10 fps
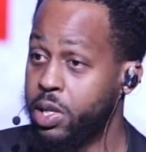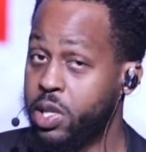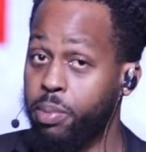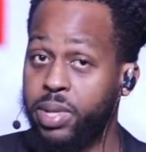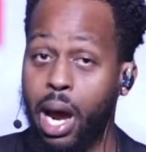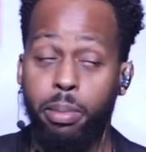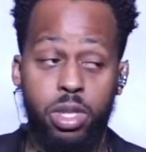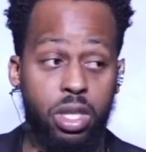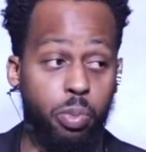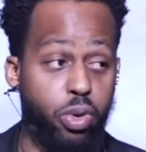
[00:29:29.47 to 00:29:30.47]

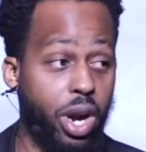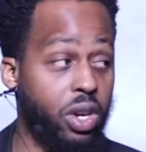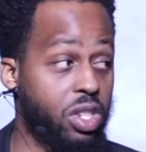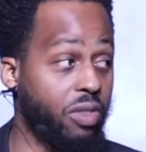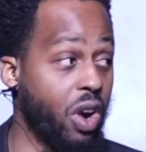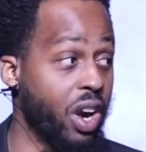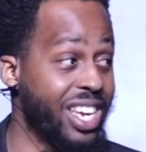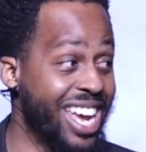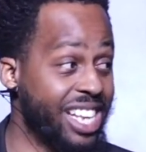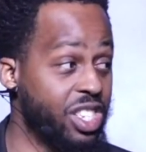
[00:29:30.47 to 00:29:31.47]
Sometimes the prayers of our
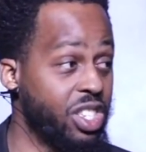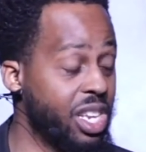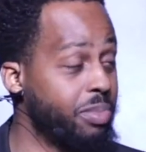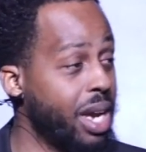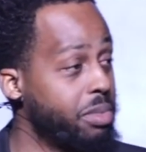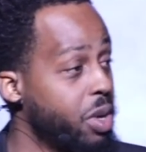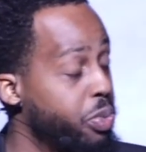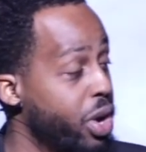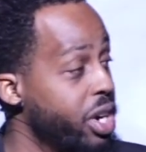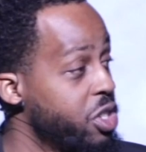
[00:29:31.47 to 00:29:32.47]
yes, sometimes the
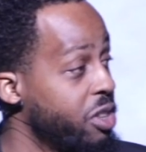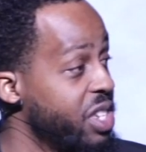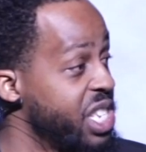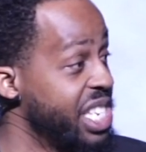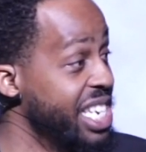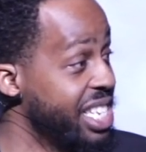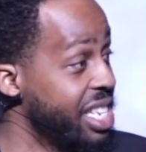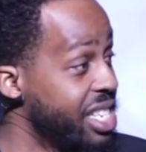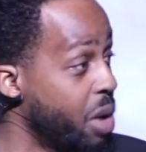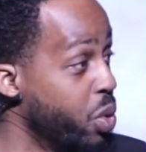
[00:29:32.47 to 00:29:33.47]
prayers of the
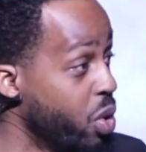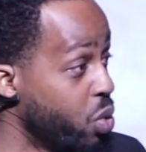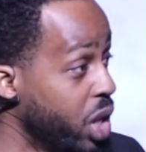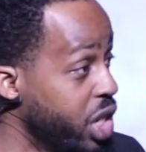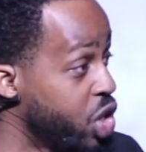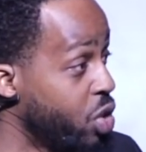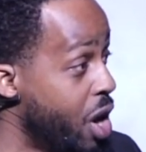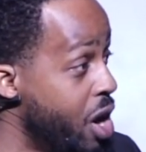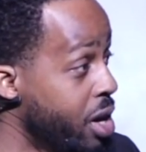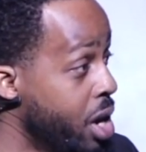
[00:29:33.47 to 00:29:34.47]
seasons that we were really
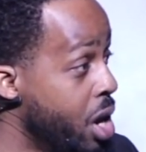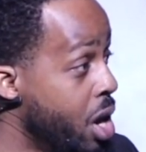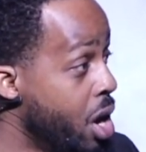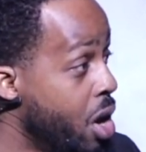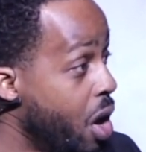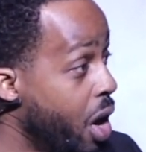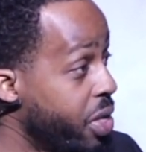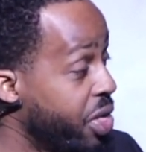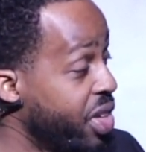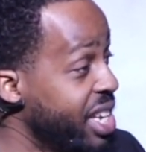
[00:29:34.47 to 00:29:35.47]
strong are
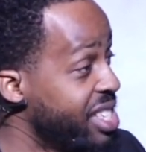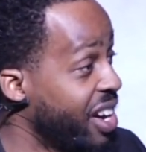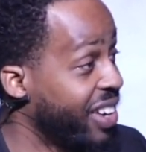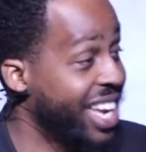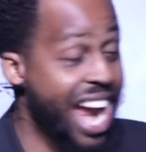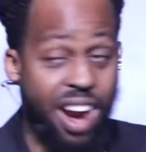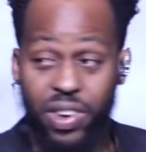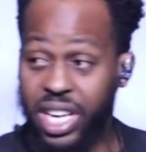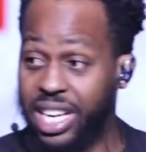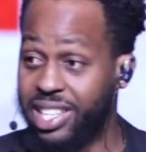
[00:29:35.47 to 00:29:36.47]
the things that are
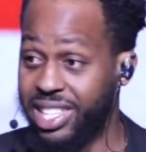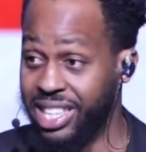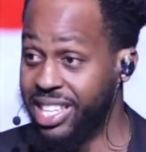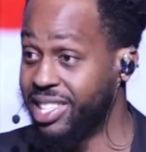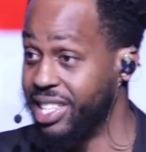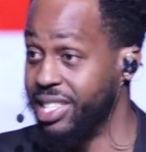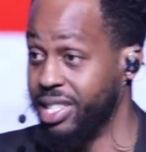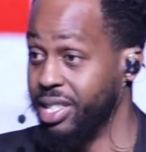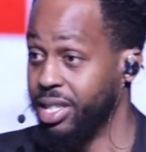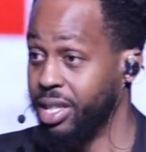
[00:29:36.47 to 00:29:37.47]
carrying us in this
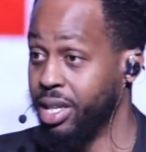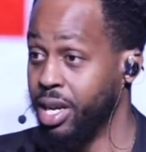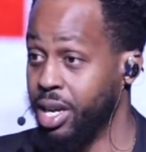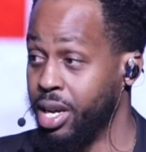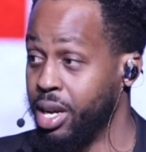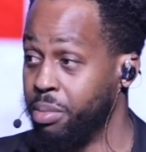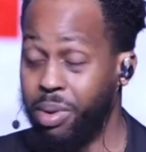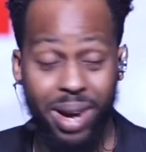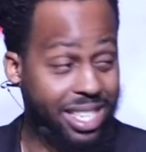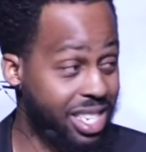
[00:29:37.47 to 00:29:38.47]
season.
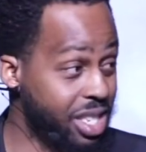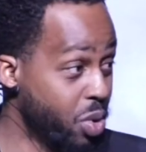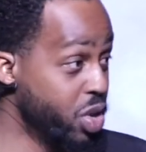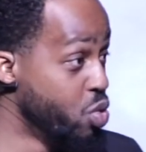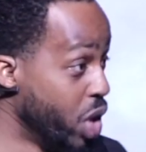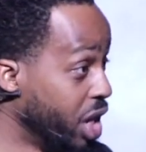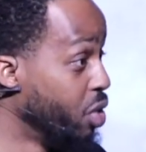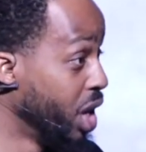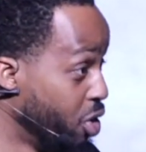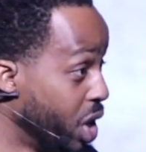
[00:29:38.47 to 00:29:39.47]
Remember that season where you really,
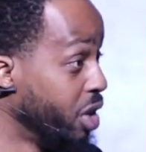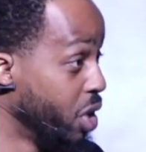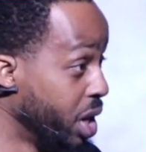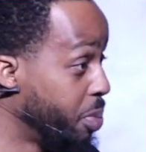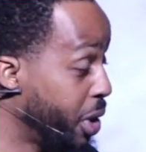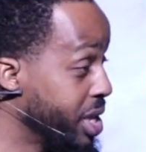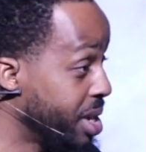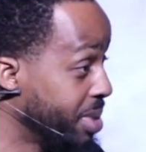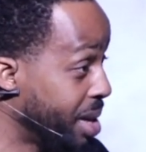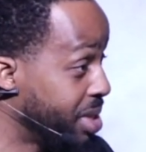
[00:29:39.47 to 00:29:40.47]
really, really, really prayed?
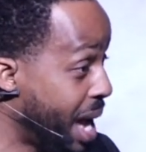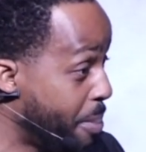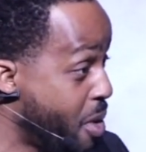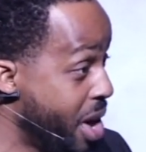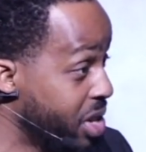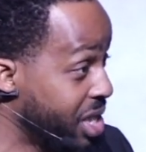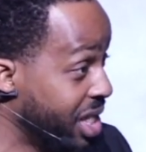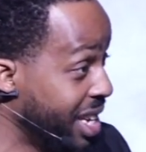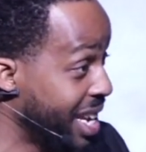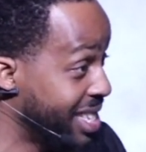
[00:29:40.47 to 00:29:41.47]
Sometimes that prayer is the
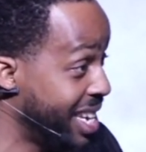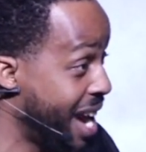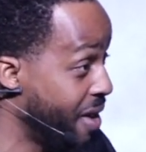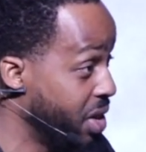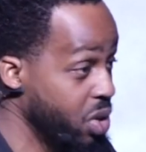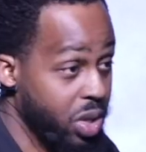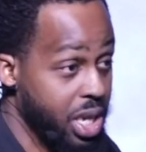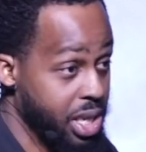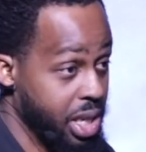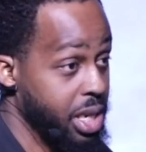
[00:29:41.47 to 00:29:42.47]
thing that's carrying you in
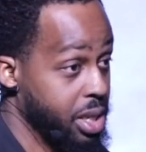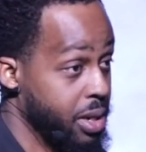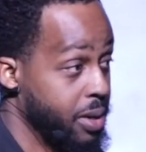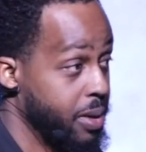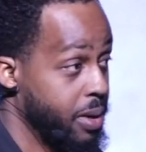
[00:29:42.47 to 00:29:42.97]
this season.